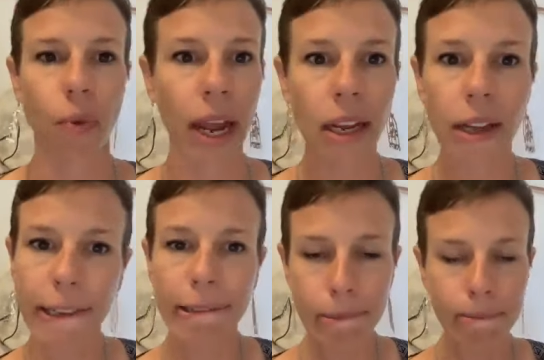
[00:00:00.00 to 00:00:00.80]
Right?
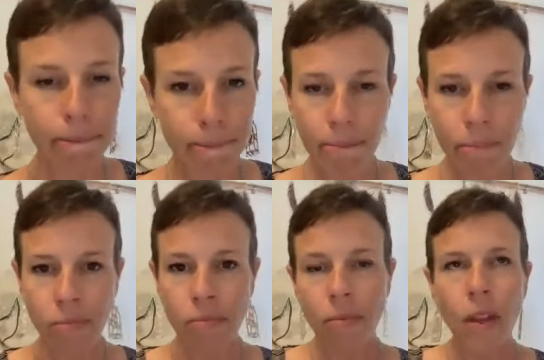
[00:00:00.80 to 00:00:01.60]

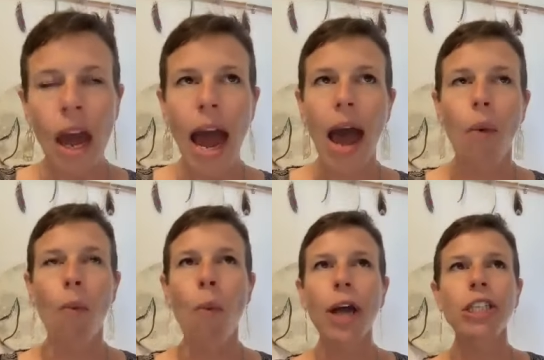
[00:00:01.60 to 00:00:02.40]
At
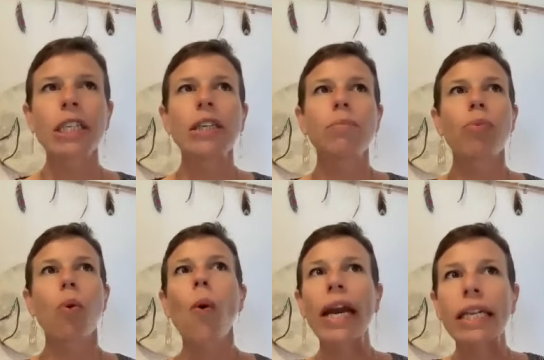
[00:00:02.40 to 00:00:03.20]
what
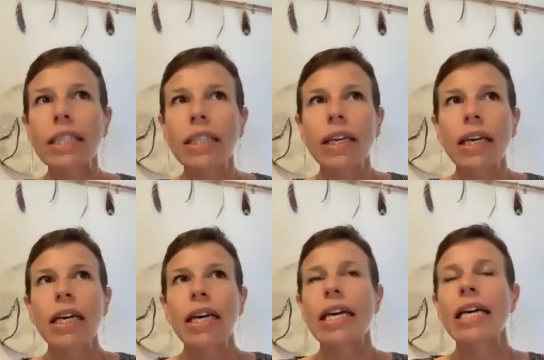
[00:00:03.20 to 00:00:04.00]
point
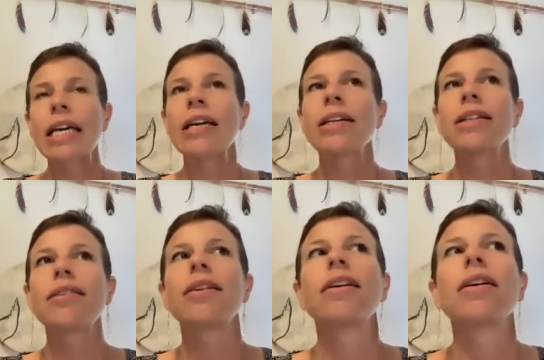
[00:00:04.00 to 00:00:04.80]

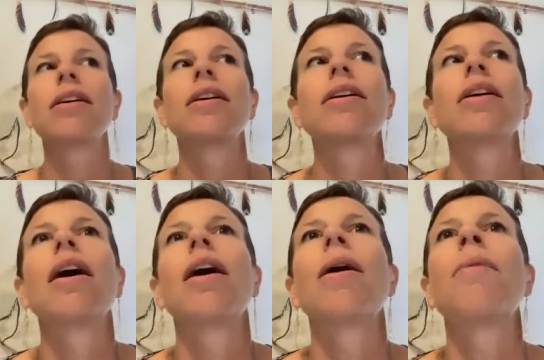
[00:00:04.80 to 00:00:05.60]
is
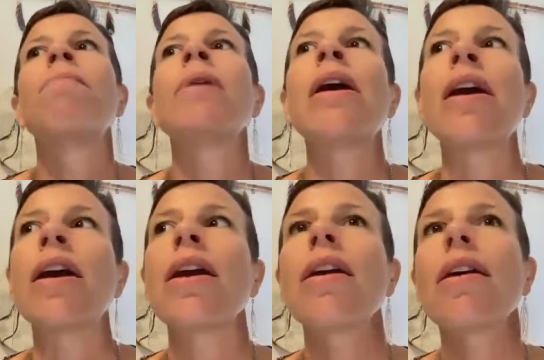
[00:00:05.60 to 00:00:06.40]

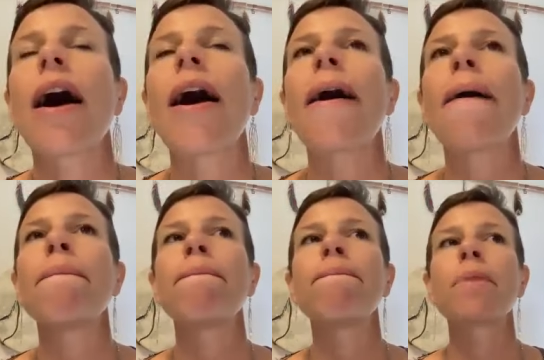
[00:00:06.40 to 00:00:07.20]
me
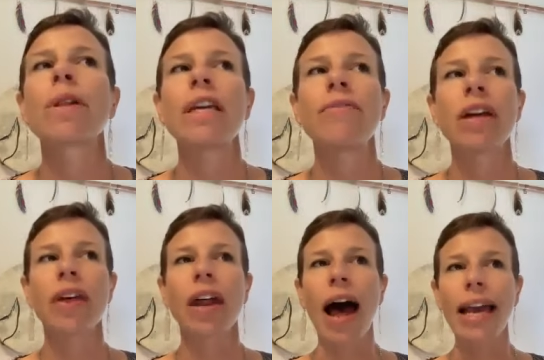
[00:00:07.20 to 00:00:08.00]
um, believing
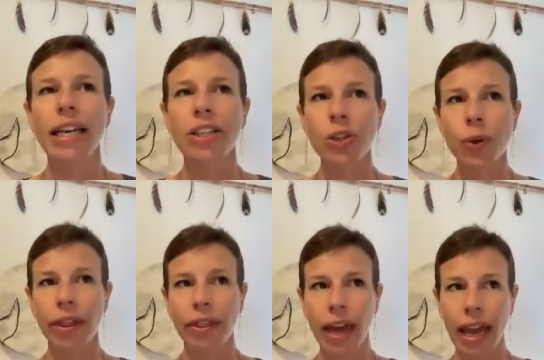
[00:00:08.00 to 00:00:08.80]
that I can do a
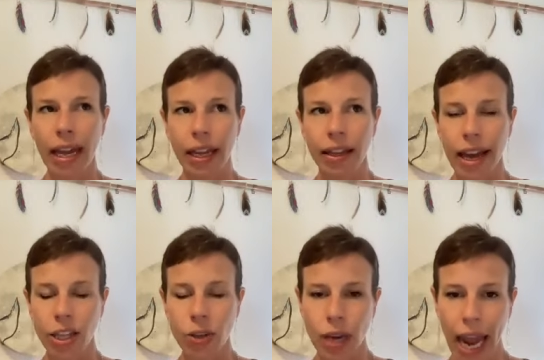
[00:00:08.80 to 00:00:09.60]
thing
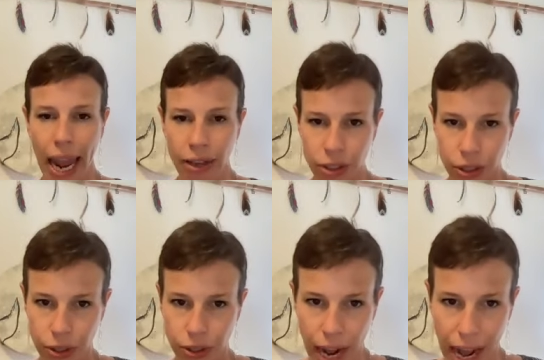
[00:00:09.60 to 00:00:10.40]
that you can't
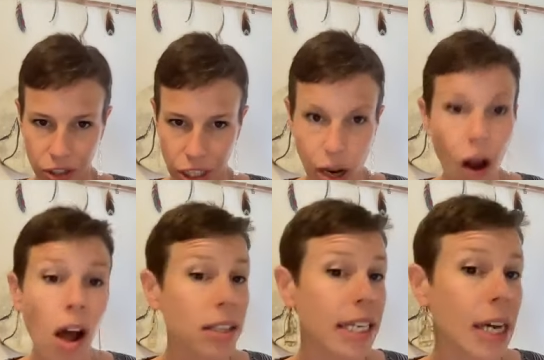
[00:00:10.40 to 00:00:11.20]
do actually
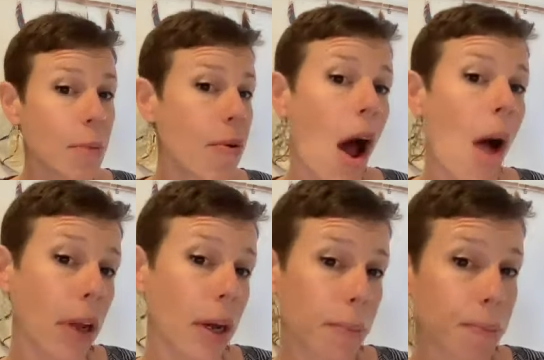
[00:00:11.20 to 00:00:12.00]
causing a
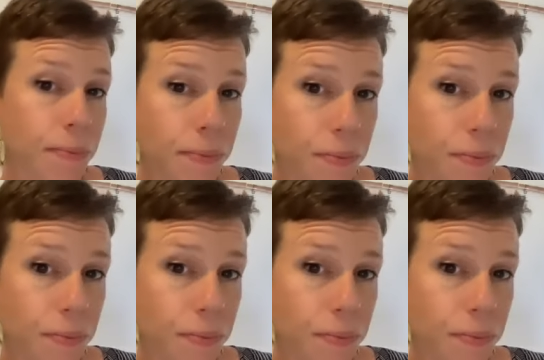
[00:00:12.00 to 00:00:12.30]
problem?